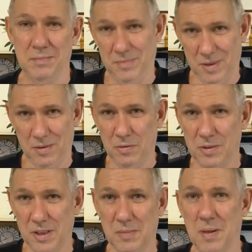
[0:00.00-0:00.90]
a good
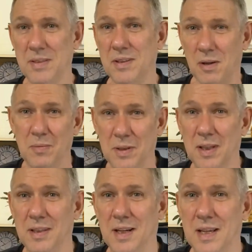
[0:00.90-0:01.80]
6 months ago when
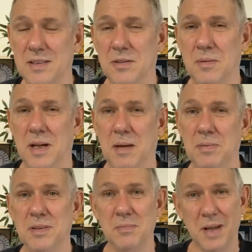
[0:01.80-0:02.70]
the last time it
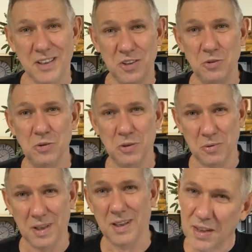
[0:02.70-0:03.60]
happened, to make sure that
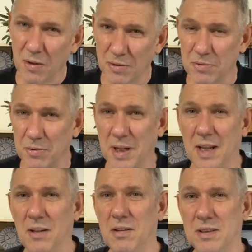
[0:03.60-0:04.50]
we're going through and
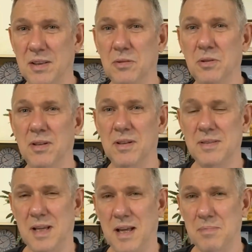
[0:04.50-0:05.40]
analyzing all of those
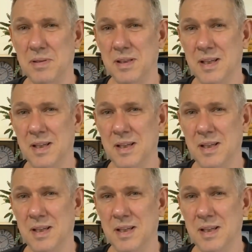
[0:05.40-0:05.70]
apps.